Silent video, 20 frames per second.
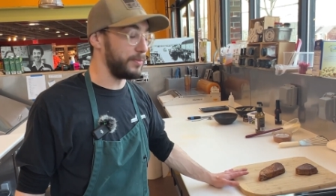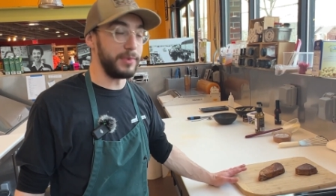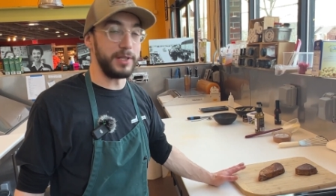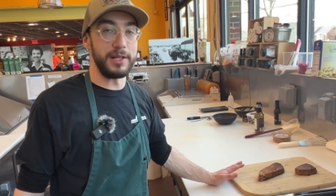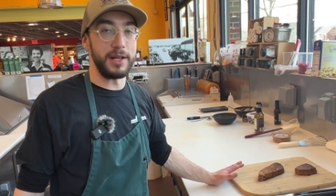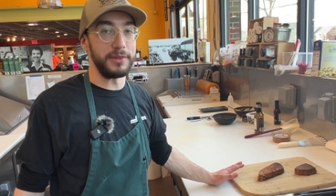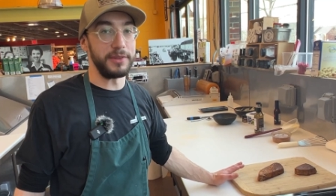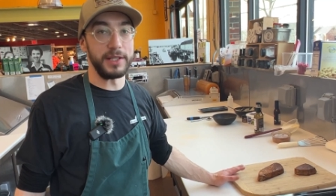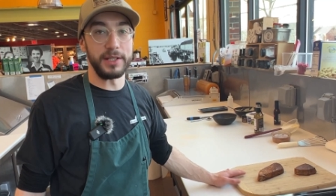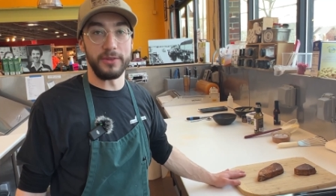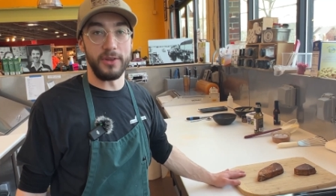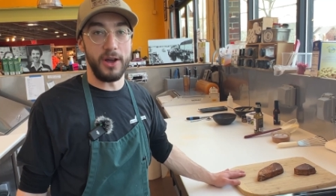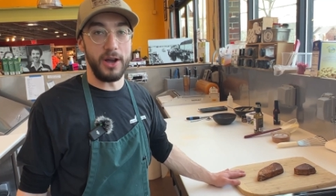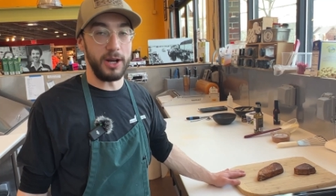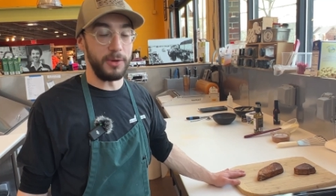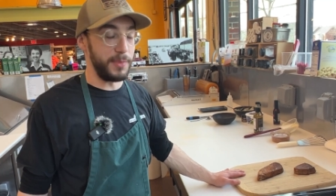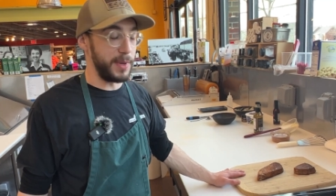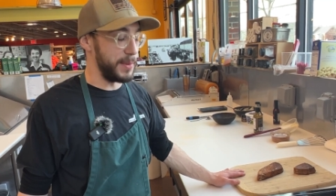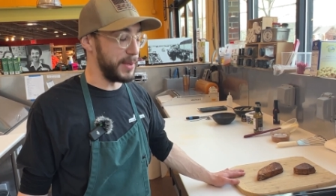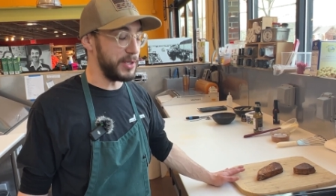nothing
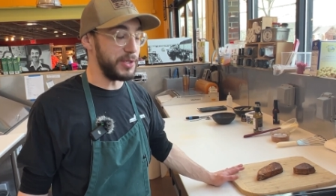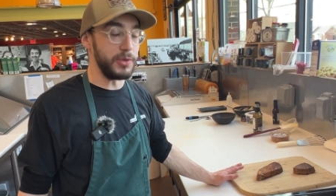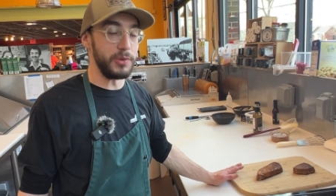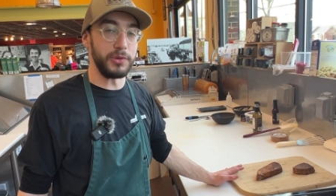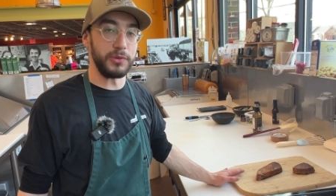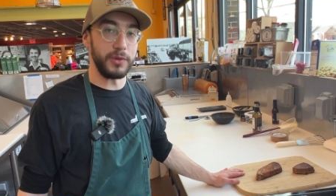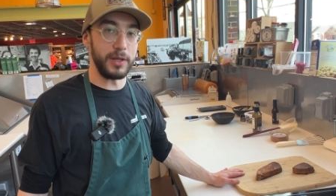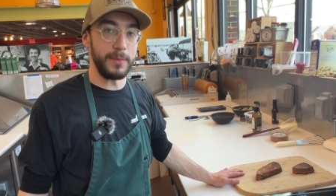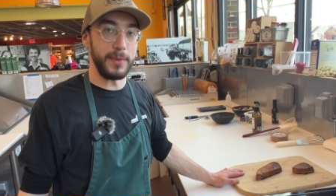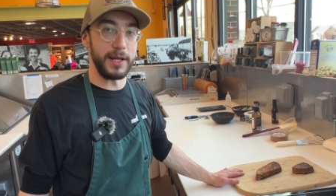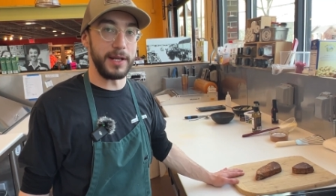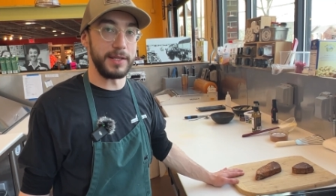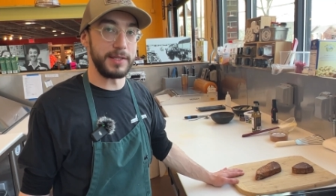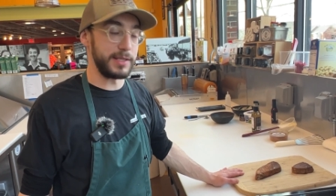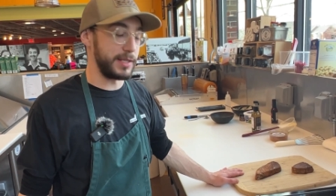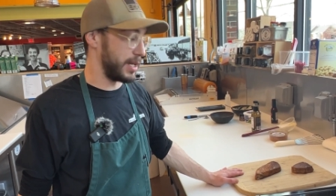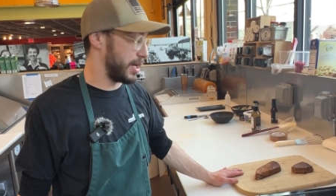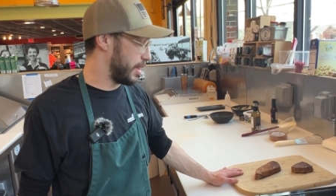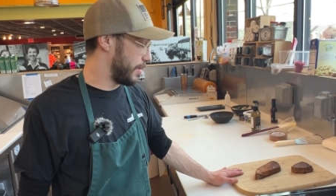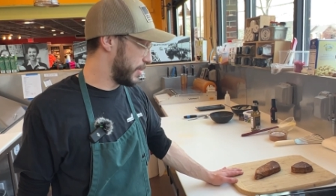long, maybe 2-3
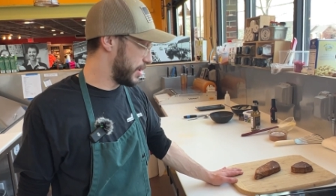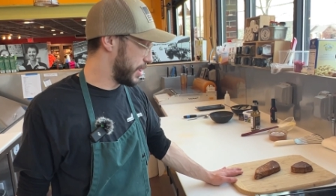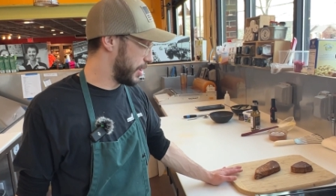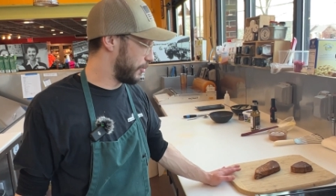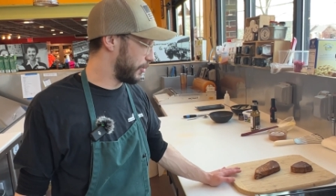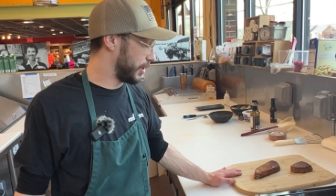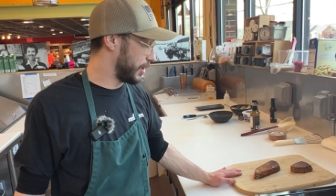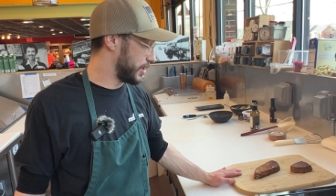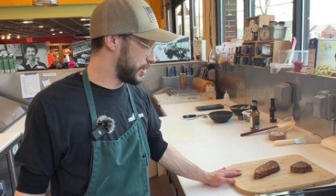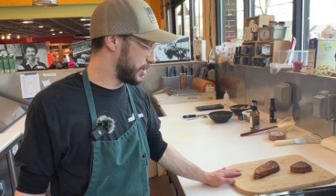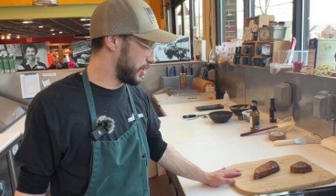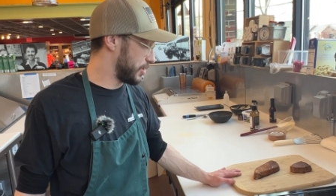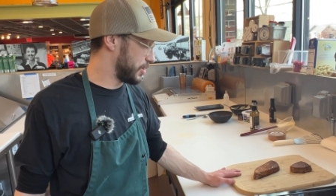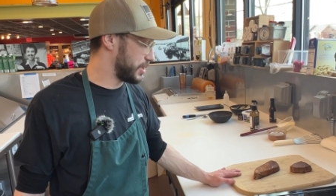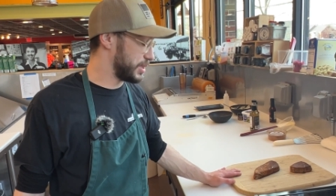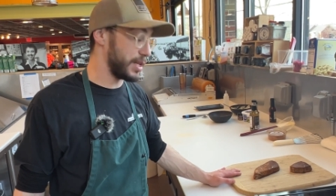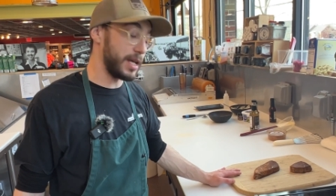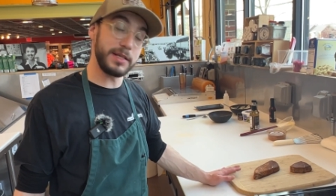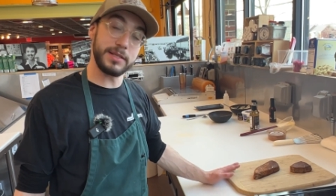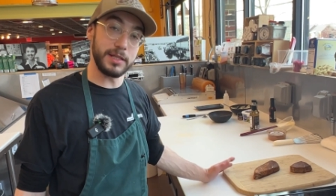minutes, and then we're gonna start
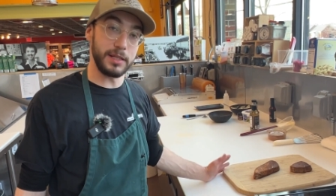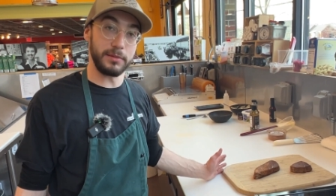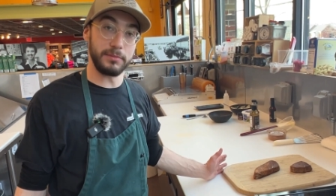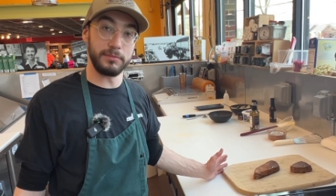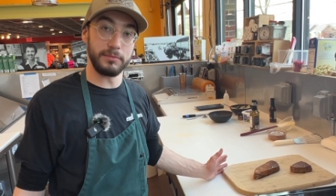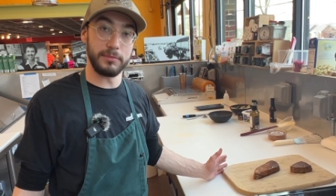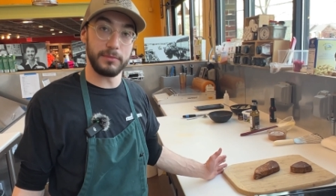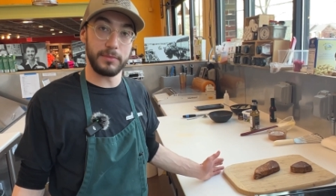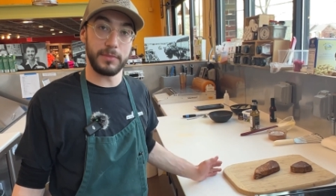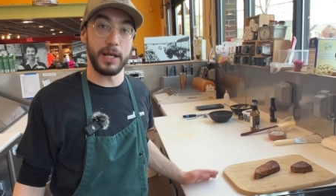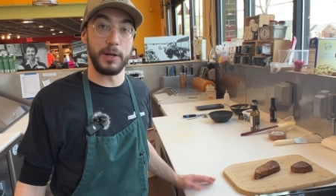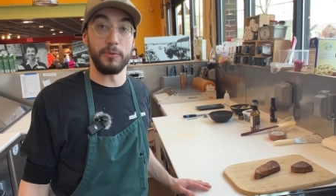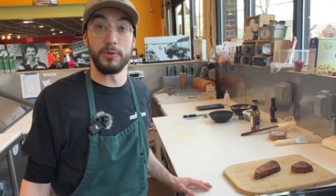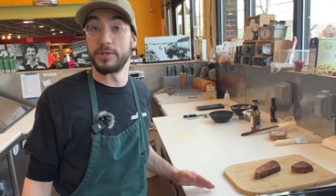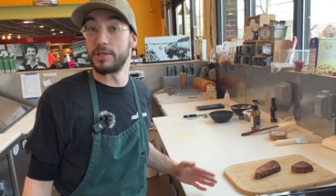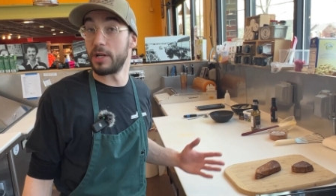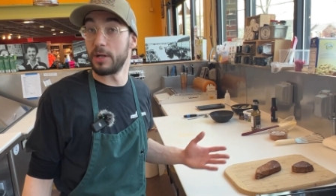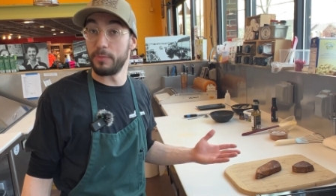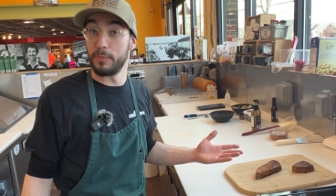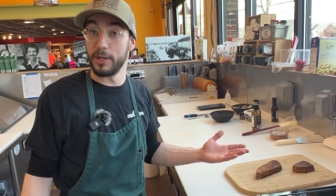slicing, and we'll
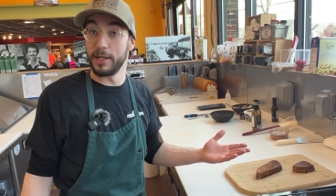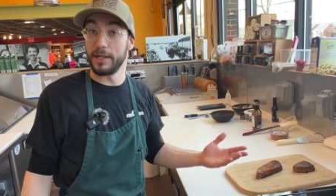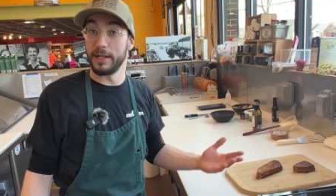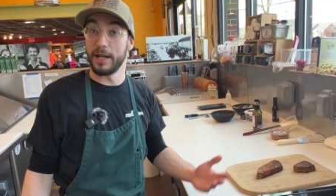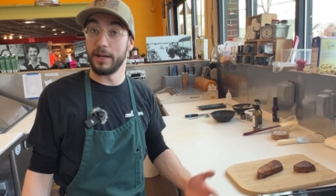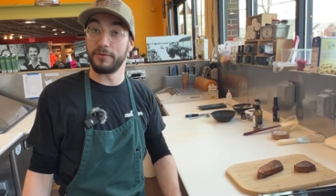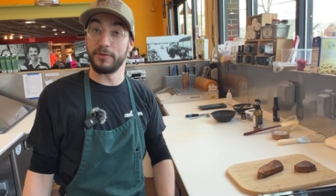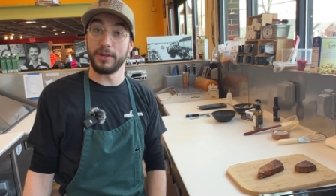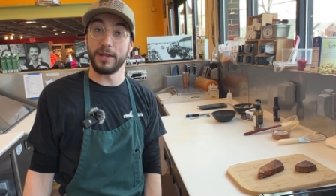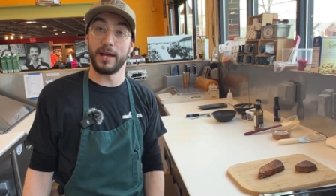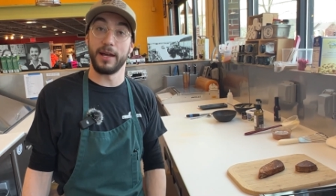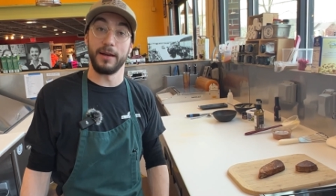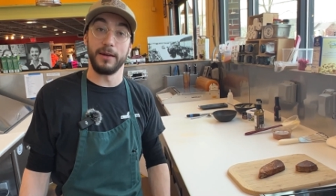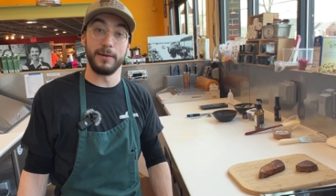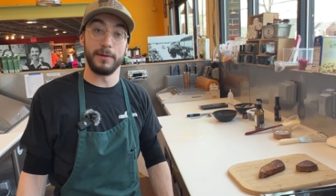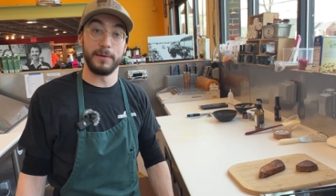start plating after that.